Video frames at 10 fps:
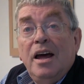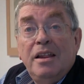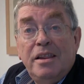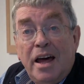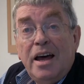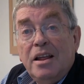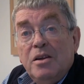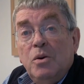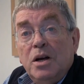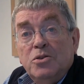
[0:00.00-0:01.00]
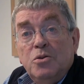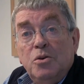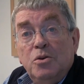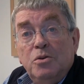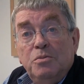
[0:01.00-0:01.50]
and they are the ones
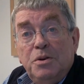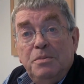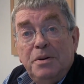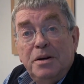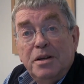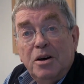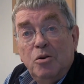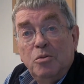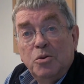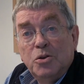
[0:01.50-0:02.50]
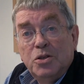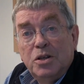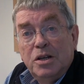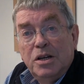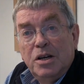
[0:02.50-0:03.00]
who prepare the hummus.
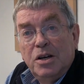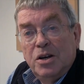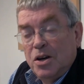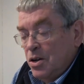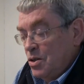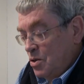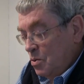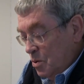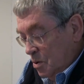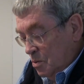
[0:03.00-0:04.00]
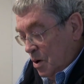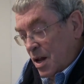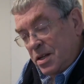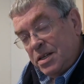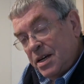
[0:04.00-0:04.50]
So
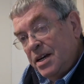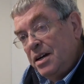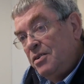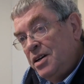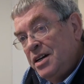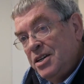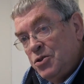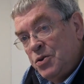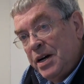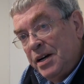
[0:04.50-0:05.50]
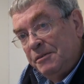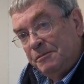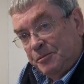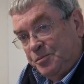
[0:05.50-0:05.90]
once here in Israel,